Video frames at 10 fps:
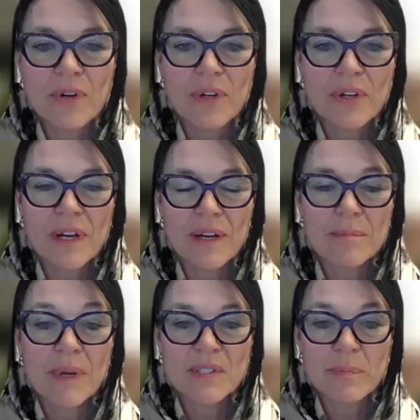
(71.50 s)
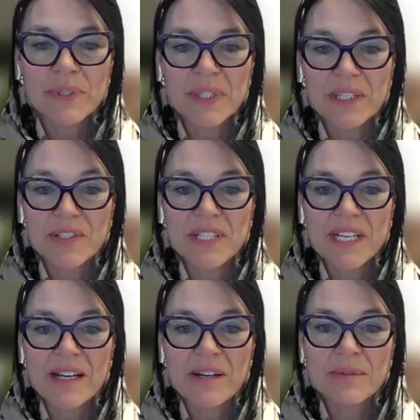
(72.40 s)
for multiple years
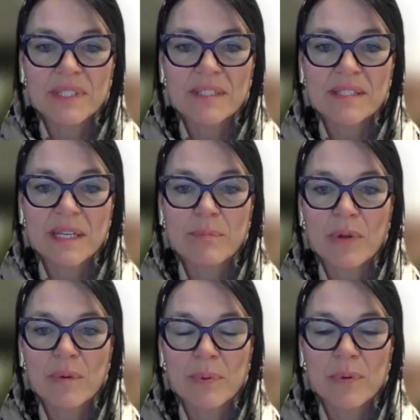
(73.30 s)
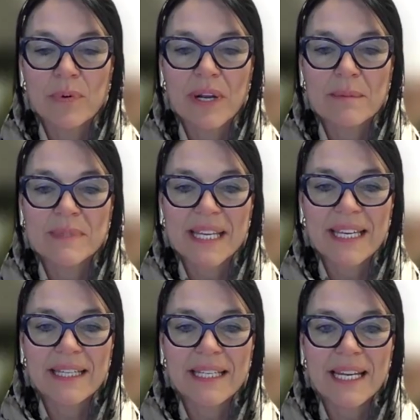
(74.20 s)
now since they brought the programs
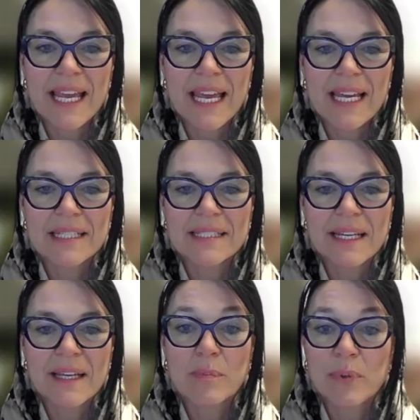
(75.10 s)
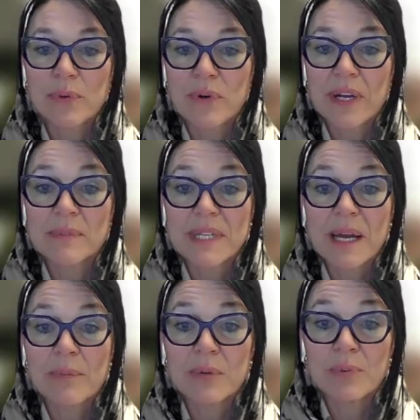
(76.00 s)
in, and the programs
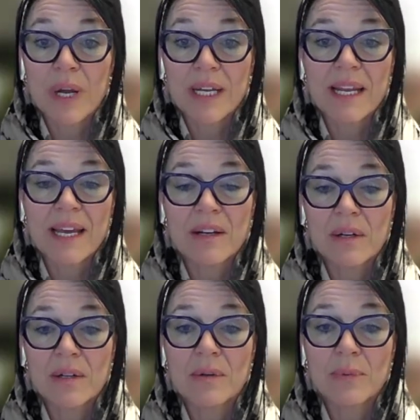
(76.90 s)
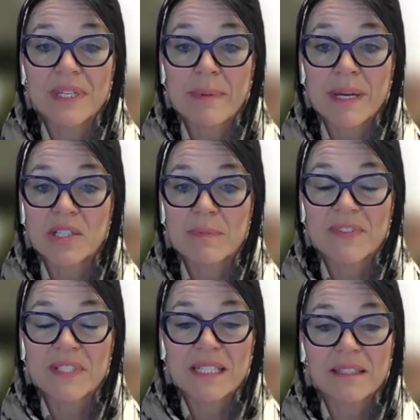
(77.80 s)
that we run at our waste management
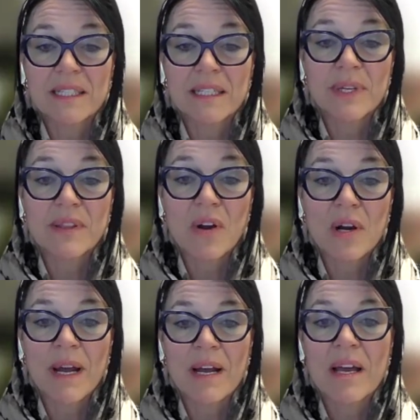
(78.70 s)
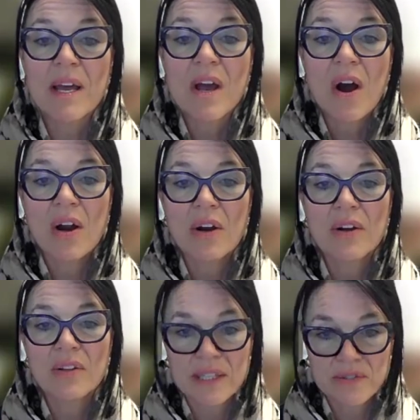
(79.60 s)
facility with ARMA are
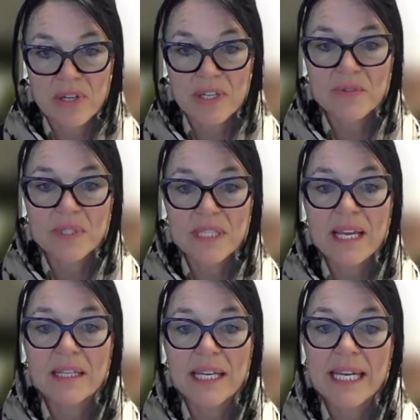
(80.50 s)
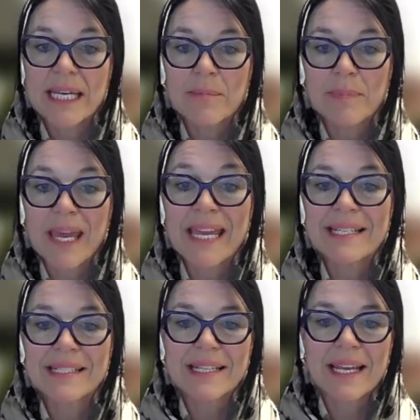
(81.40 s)
electronics recycling,
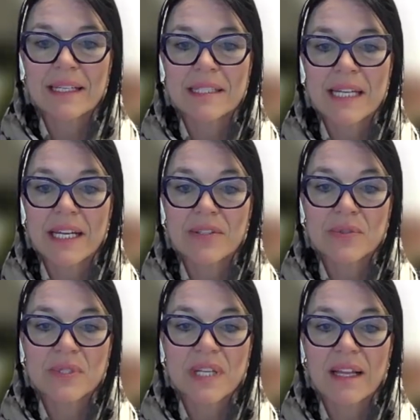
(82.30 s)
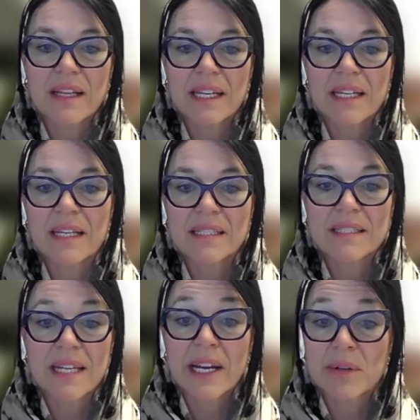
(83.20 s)
paint and containers recycling,
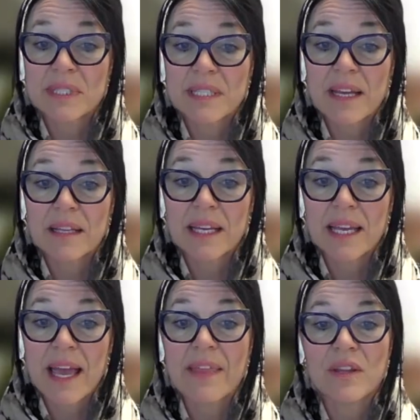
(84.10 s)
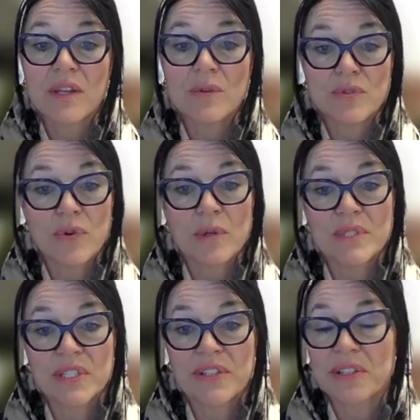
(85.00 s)
tire recycling, and used raw
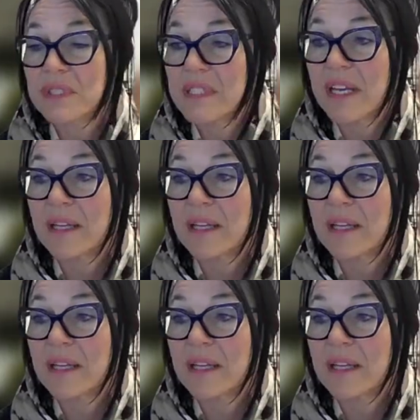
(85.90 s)
material.